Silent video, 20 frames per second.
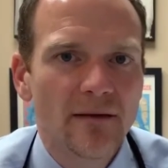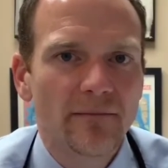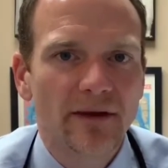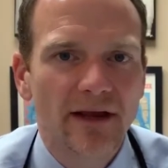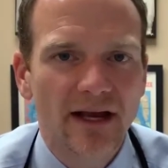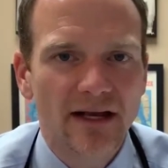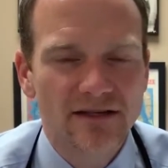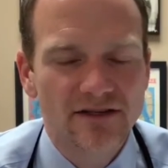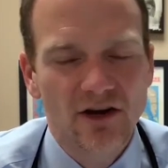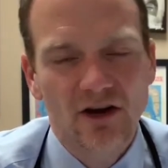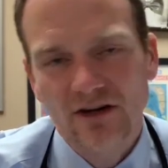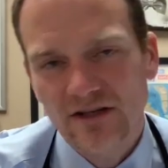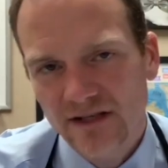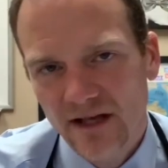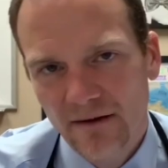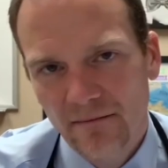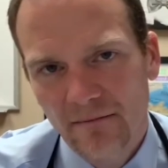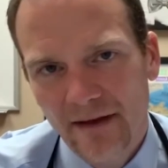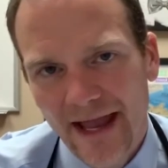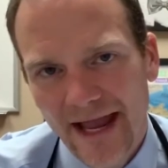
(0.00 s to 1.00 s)
because there are
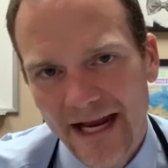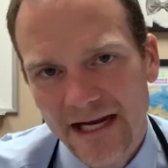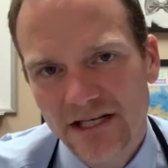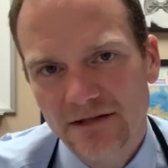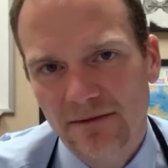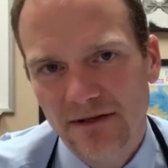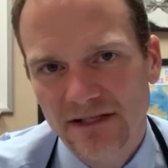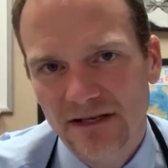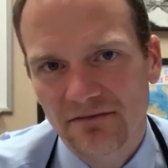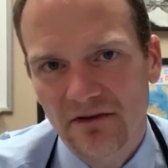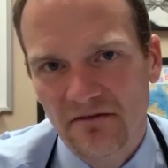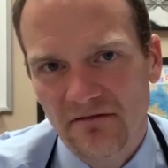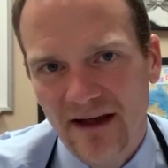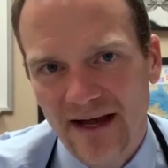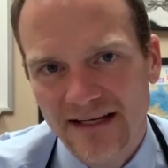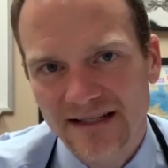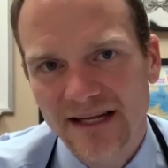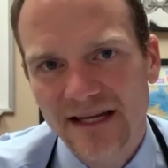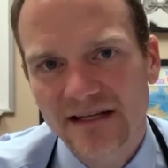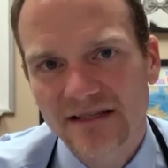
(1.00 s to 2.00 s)
some age-specific
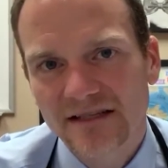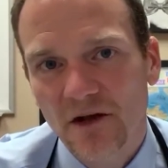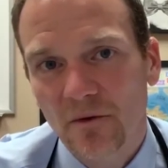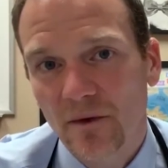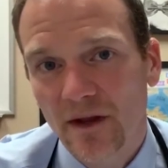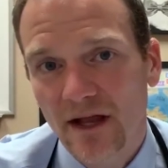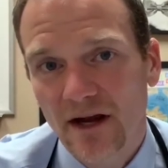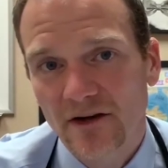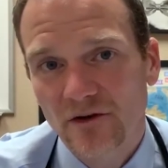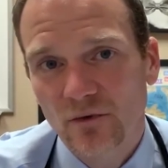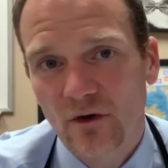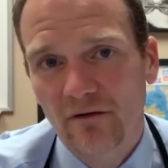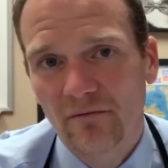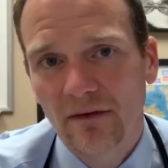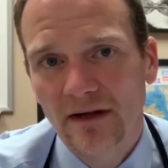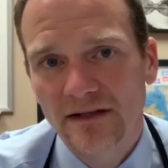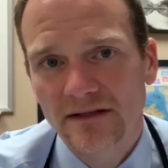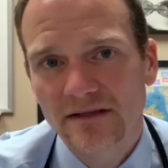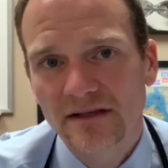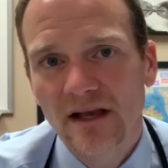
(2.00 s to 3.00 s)
vaccines that we get at 12
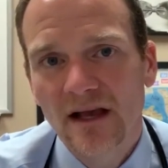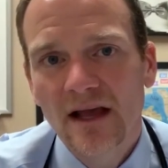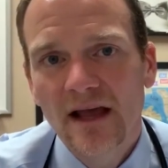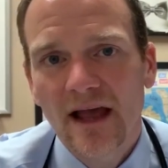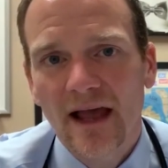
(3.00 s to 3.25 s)
months,